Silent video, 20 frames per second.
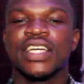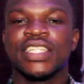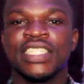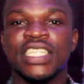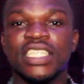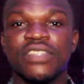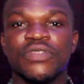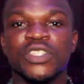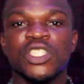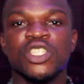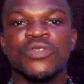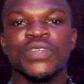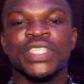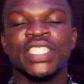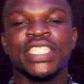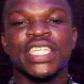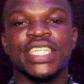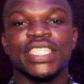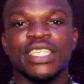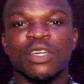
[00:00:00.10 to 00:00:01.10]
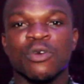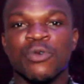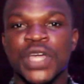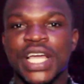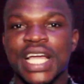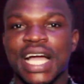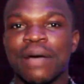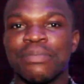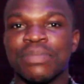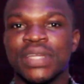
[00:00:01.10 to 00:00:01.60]
This video is just a
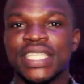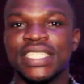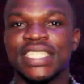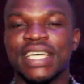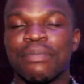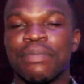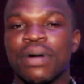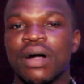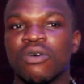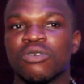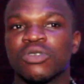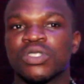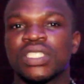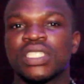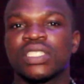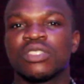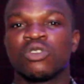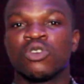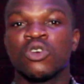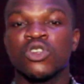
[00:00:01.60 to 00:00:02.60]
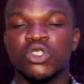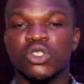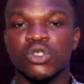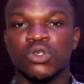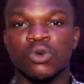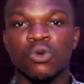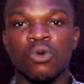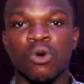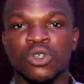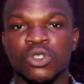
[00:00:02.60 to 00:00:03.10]
quick update about those
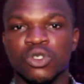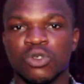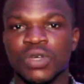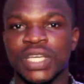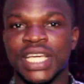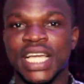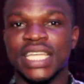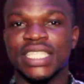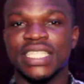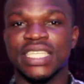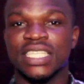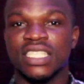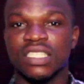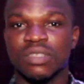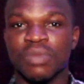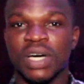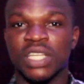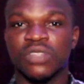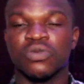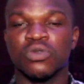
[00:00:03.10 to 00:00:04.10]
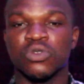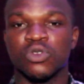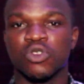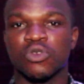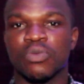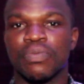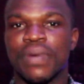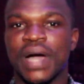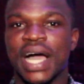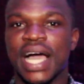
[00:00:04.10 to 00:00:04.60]
who wants to get a smartphone to
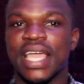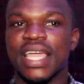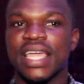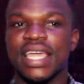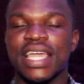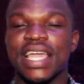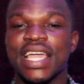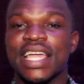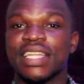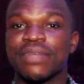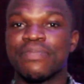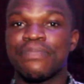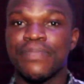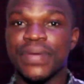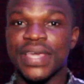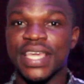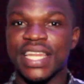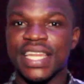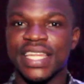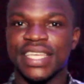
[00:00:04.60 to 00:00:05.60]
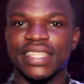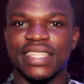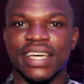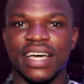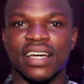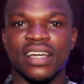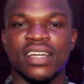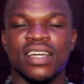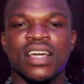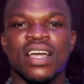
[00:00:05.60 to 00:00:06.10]
buy and pay
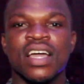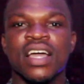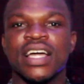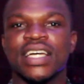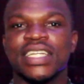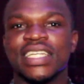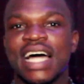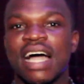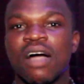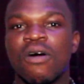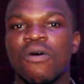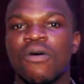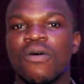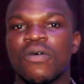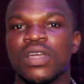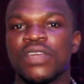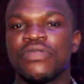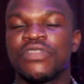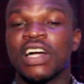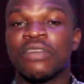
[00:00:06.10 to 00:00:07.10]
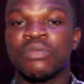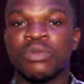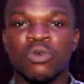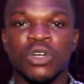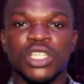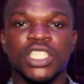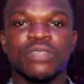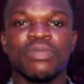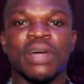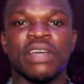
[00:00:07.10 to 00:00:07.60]
later. Now, if you have been
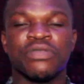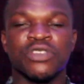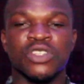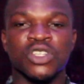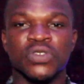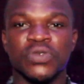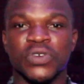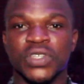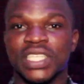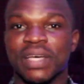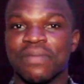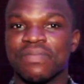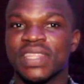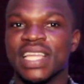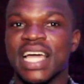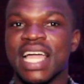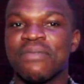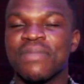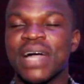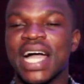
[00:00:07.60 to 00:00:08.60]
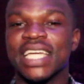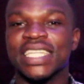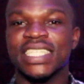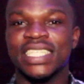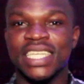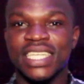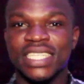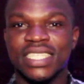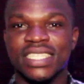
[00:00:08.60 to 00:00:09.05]
watching my videos for some time, I did